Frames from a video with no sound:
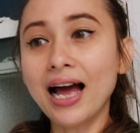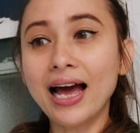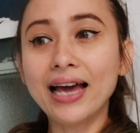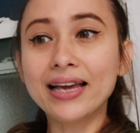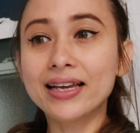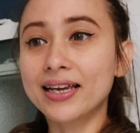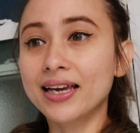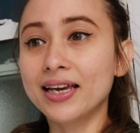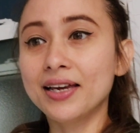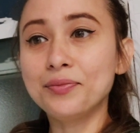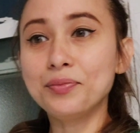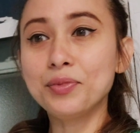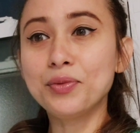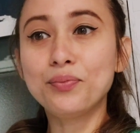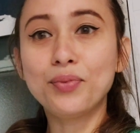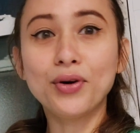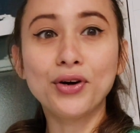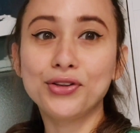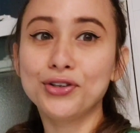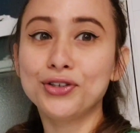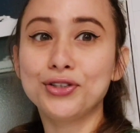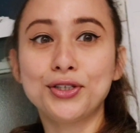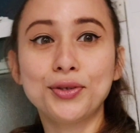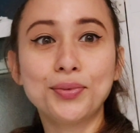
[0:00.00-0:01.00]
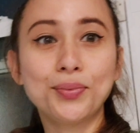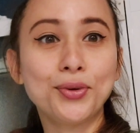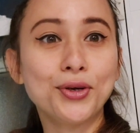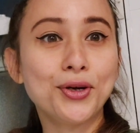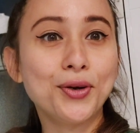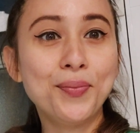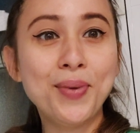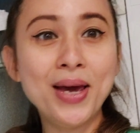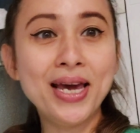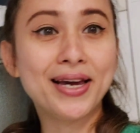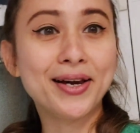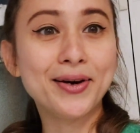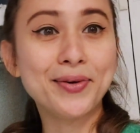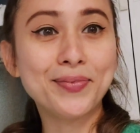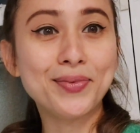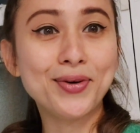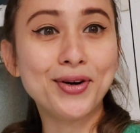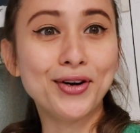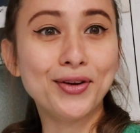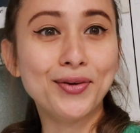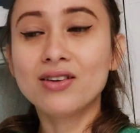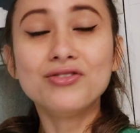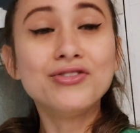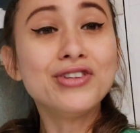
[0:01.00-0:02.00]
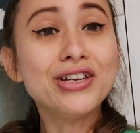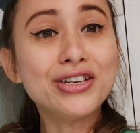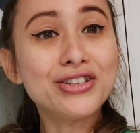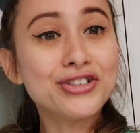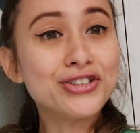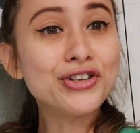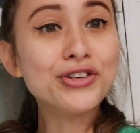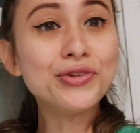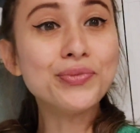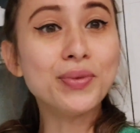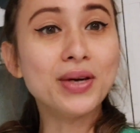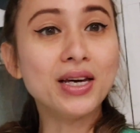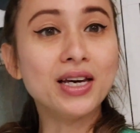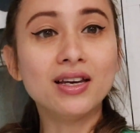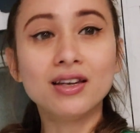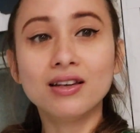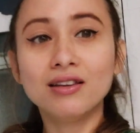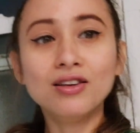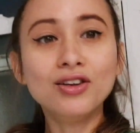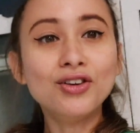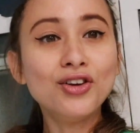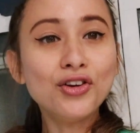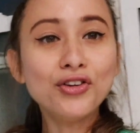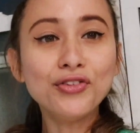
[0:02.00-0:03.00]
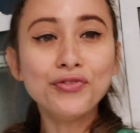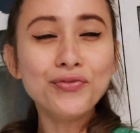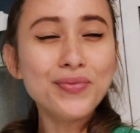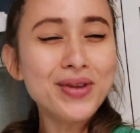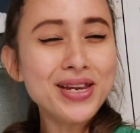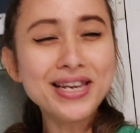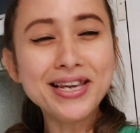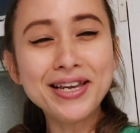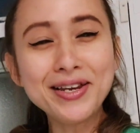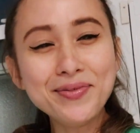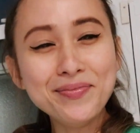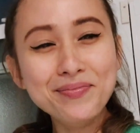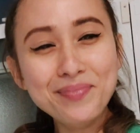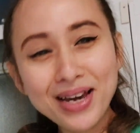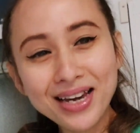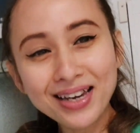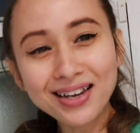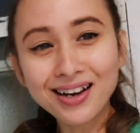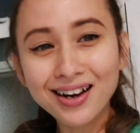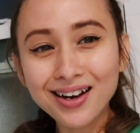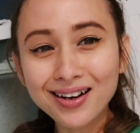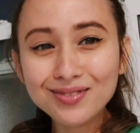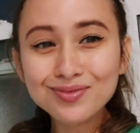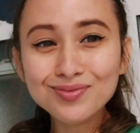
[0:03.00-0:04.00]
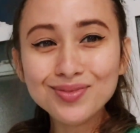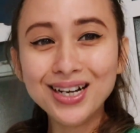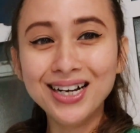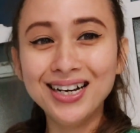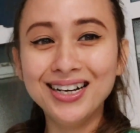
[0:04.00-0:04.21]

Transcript: I can't be bothered to put makeup on. Reassure me, you don't need makeup.